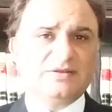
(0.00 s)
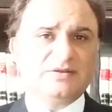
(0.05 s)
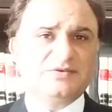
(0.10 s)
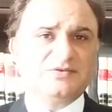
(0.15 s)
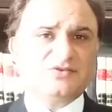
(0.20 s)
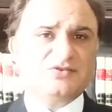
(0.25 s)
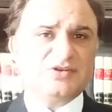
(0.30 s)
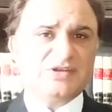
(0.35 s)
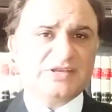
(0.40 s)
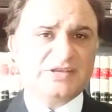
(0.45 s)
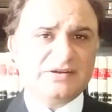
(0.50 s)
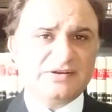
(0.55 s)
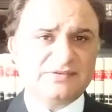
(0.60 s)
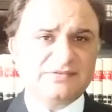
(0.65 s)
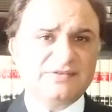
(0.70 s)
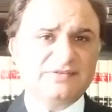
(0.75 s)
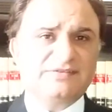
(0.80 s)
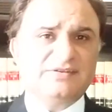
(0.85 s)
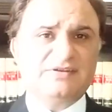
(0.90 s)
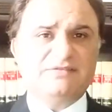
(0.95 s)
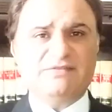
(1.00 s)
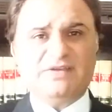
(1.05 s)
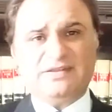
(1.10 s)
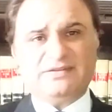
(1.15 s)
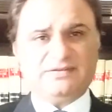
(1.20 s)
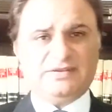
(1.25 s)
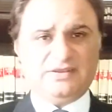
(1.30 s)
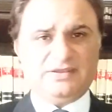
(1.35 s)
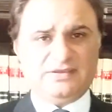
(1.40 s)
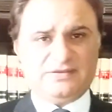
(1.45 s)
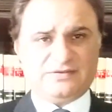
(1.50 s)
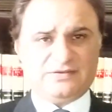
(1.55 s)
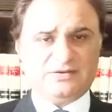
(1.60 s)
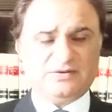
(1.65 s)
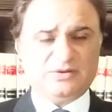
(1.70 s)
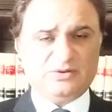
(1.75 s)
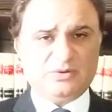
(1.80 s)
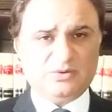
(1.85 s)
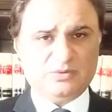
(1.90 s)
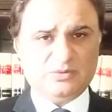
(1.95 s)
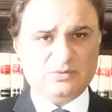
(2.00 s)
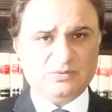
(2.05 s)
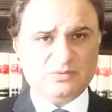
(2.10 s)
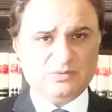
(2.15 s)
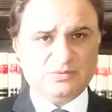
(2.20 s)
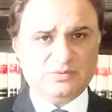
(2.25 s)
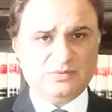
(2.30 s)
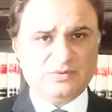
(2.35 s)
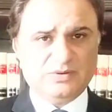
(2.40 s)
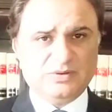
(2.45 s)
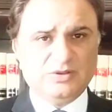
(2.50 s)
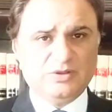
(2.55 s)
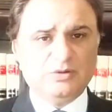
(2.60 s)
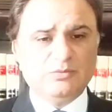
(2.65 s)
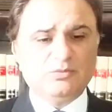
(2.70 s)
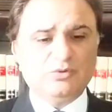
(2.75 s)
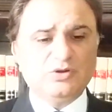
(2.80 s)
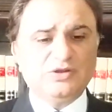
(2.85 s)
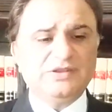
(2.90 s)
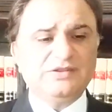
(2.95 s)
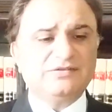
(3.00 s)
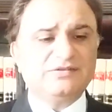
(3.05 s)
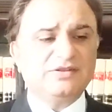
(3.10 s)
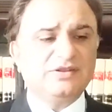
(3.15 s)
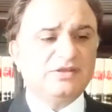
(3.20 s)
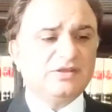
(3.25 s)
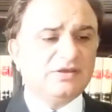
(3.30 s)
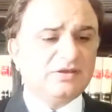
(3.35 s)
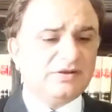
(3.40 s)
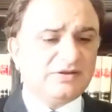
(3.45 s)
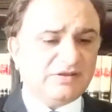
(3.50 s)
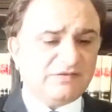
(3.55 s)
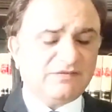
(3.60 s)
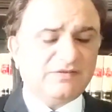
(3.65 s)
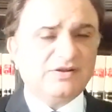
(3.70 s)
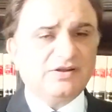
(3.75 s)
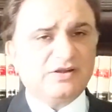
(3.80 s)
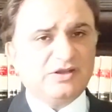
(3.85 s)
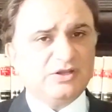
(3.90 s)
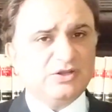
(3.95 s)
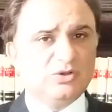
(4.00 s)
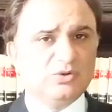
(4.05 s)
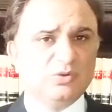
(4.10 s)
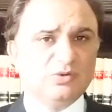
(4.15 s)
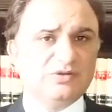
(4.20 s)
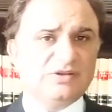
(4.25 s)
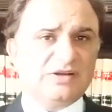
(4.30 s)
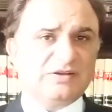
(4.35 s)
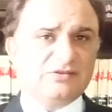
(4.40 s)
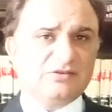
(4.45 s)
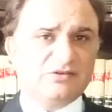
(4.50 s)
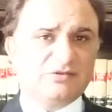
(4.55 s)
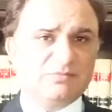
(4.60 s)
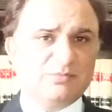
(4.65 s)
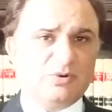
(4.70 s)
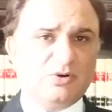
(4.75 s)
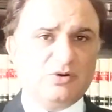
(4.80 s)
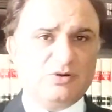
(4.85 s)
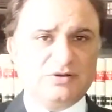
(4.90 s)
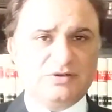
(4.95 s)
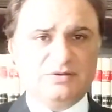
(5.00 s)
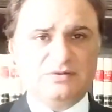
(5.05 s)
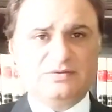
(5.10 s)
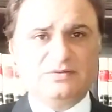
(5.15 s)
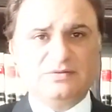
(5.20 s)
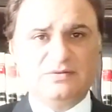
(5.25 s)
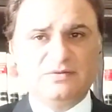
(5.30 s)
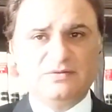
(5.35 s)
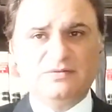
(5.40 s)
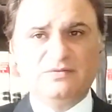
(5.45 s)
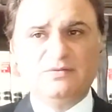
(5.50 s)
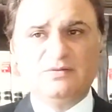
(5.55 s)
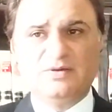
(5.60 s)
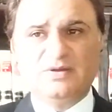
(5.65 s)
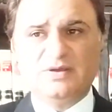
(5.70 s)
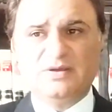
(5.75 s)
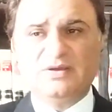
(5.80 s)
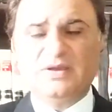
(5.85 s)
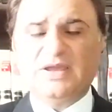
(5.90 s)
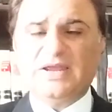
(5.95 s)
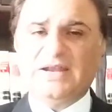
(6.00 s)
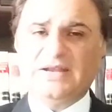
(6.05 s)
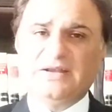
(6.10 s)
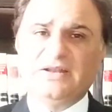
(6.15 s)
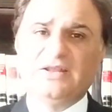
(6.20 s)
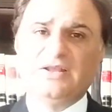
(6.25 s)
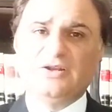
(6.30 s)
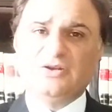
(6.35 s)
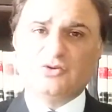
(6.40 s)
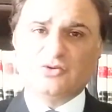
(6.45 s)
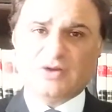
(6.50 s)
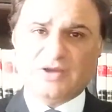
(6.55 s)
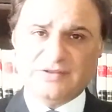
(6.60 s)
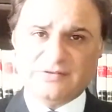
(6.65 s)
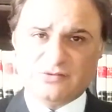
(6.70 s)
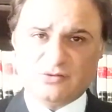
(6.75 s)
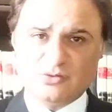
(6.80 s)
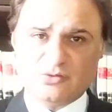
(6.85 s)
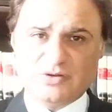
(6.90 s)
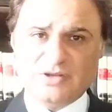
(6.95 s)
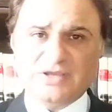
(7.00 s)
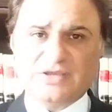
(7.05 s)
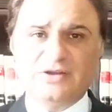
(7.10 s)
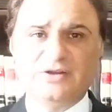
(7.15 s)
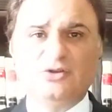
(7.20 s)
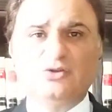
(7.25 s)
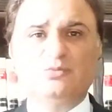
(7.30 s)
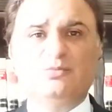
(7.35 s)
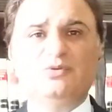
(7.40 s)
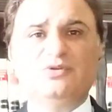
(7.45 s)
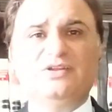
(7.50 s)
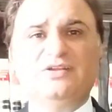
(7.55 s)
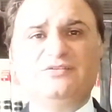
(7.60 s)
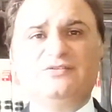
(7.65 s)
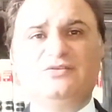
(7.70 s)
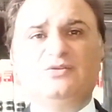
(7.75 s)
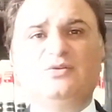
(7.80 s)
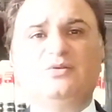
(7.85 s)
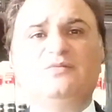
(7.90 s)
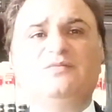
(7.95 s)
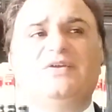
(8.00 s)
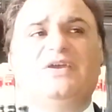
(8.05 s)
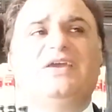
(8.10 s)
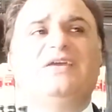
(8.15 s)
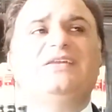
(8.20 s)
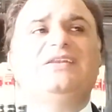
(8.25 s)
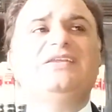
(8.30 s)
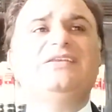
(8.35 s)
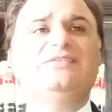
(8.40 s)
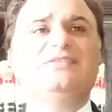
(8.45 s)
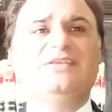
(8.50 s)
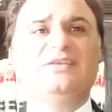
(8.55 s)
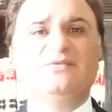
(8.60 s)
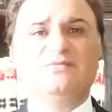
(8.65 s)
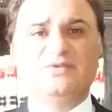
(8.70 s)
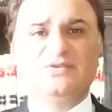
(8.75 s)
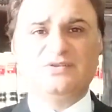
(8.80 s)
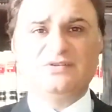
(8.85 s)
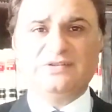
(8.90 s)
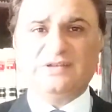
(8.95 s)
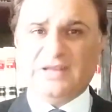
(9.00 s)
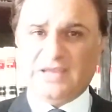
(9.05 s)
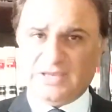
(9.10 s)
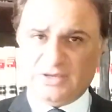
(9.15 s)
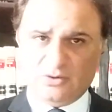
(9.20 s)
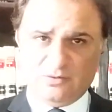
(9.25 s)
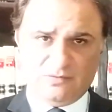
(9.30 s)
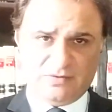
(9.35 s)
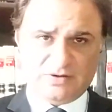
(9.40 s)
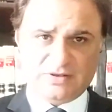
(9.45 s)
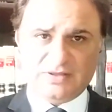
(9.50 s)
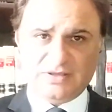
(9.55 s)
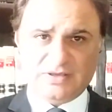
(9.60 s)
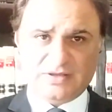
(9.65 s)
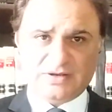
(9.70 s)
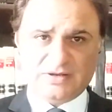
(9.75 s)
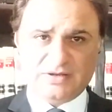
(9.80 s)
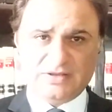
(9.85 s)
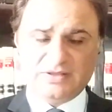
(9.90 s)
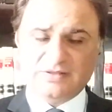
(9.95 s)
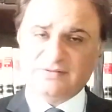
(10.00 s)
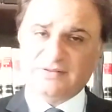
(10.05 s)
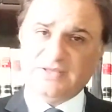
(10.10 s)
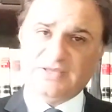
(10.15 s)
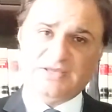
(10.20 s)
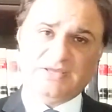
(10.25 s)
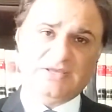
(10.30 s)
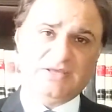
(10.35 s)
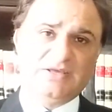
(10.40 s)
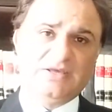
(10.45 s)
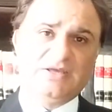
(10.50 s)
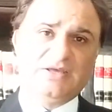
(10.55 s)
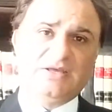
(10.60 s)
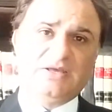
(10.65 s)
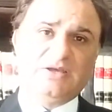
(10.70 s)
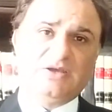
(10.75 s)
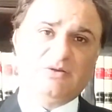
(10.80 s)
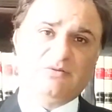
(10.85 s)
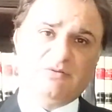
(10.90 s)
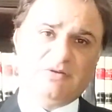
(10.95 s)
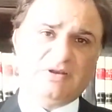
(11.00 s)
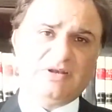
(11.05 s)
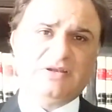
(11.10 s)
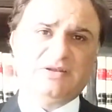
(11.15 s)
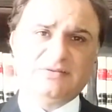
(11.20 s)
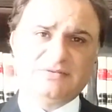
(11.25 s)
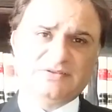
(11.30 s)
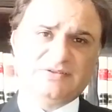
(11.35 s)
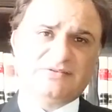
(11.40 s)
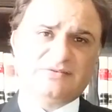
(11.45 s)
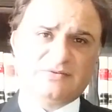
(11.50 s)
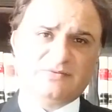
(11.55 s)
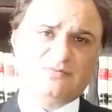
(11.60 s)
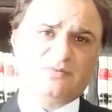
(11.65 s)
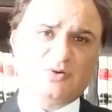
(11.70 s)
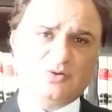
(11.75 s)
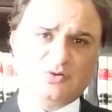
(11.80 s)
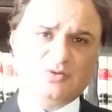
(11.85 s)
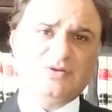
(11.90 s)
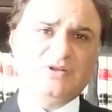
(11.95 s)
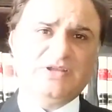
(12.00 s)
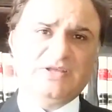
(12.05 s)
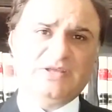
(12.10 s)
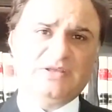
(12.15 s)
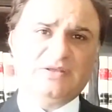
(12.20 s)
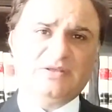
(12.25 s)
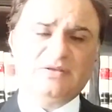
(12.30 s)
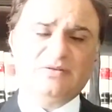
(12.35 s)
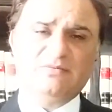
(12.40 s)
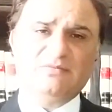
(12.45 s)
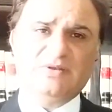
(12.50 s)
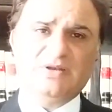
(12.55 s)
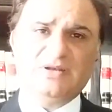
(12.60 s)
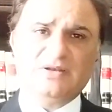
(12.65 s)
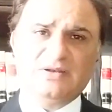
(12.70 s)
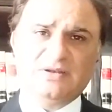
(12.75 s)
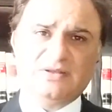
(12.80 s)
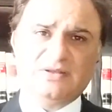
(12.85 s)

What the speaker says: triggers this investigation. Police definitely goes at the spot and tries to take into possession of anything which is lying over there. Say, we'll just for today, we'll